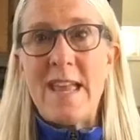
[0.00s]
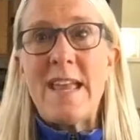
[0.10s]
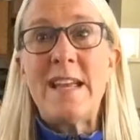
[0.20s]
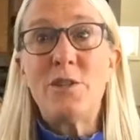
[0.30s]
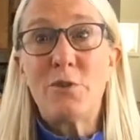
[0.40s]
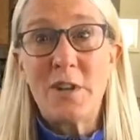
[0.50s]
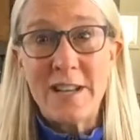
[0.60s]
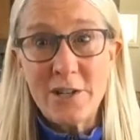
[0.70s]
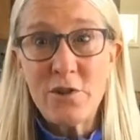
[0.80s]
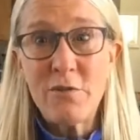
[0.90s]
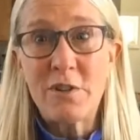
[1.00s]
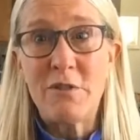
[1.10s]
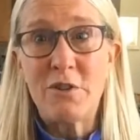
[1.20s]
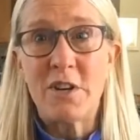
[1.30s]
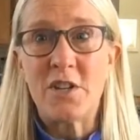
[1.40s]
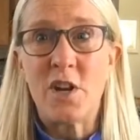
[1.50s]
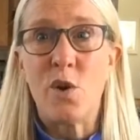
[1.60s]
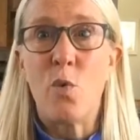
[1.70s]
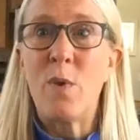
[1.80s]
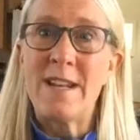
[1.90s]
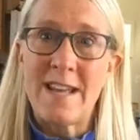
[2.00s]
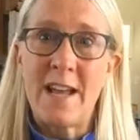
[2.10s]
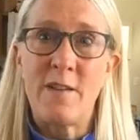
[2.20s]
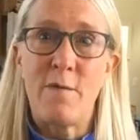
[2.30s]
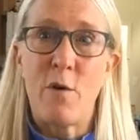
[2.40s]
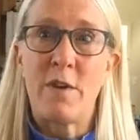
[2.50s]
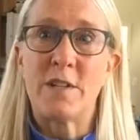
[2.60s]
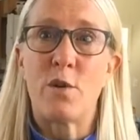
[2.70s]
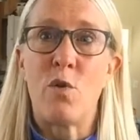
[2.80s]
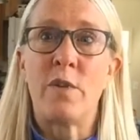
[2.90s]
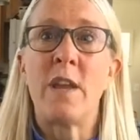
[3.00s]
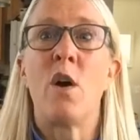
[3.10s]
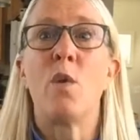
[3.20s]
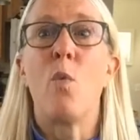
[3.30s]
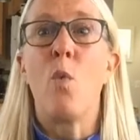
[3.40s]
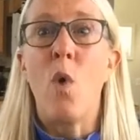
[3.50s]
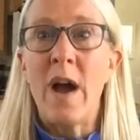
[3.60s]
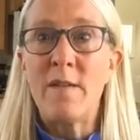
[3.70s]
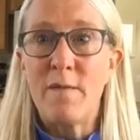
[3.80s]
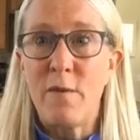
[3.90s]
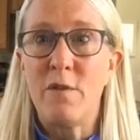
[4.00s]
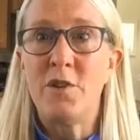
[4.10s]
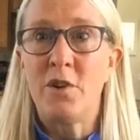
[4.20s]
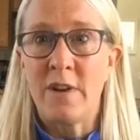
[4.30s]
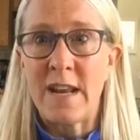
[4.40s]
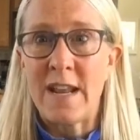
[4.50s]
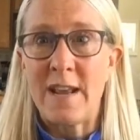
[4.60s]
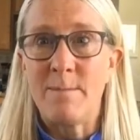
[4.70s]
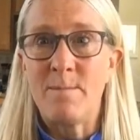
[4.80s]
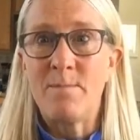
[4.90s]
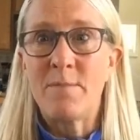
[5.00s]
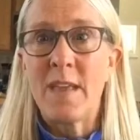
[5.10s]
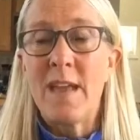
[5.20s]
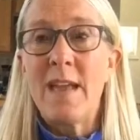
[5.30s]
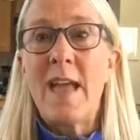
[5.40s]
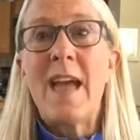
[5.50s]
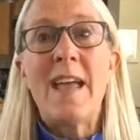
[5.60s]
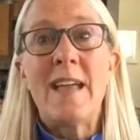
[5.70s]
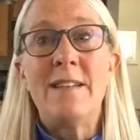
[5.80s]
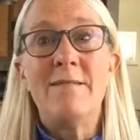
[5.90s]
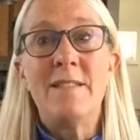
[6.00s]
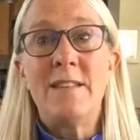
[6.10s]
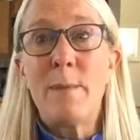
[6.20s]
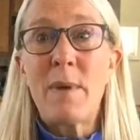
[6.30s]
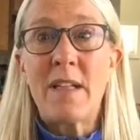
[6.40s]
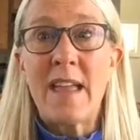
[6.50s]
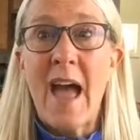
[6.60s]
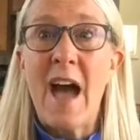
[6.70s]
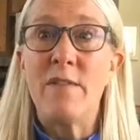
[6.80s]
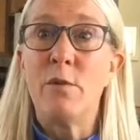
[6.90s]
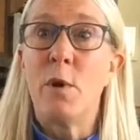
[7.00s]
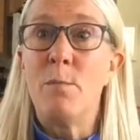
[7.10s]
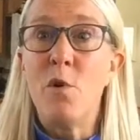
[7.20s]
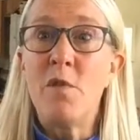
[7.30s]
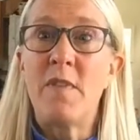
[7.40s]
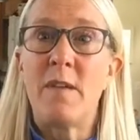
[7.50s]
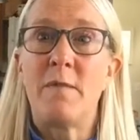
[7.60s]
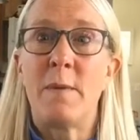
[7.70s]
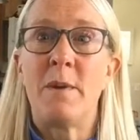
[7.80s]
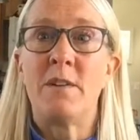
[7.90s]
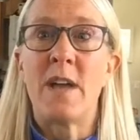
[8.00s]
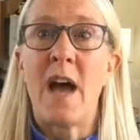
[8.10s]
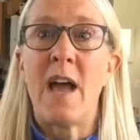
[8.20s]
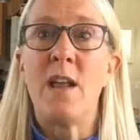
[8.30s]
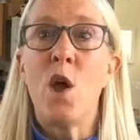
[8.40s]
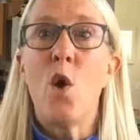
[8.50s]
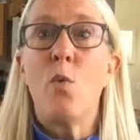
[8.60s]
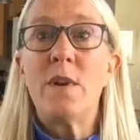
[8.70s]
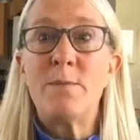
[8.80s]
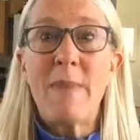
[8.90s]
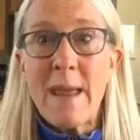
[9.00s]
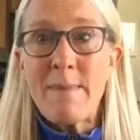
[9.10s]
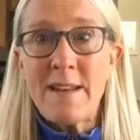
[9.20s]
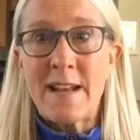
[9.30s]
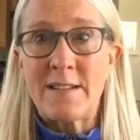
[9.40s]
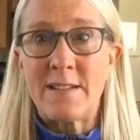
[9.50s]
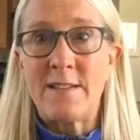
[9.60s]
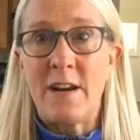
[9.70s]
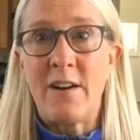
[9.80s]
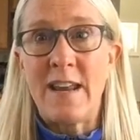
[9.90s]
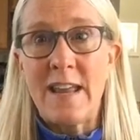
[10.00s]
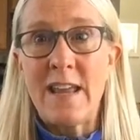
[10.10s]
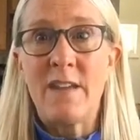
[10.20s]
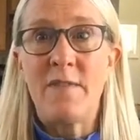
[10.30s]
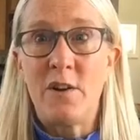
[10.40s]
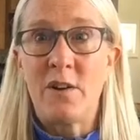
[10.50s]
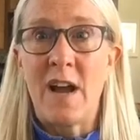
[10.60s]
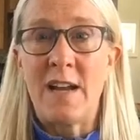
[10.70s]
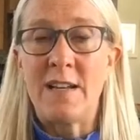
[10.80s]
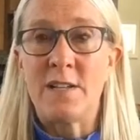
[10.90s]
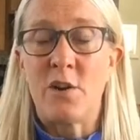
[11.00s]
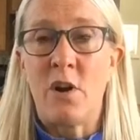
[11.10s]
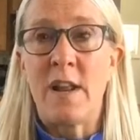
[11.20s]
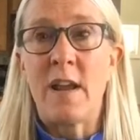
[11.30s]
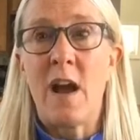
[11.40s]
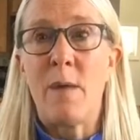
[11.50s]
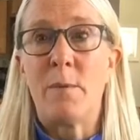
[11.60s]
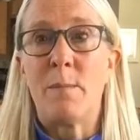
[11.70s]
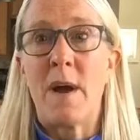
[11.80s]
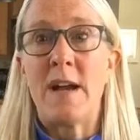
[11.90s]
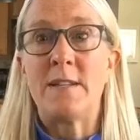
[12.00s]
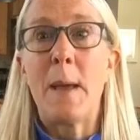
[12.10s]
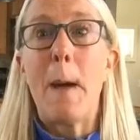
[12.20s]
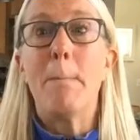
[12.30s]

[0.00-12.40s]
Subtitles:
In traditional nutrition, we tend to focus only on what foods you're eating and typically have you remove them from your diet, which may be necessary if your gut is already compromised.